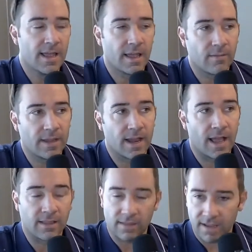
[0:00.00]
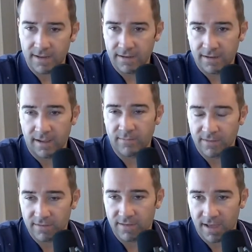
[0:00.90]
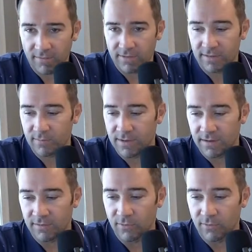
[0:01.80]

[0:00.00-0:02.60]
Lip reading: I mean, this is obviously being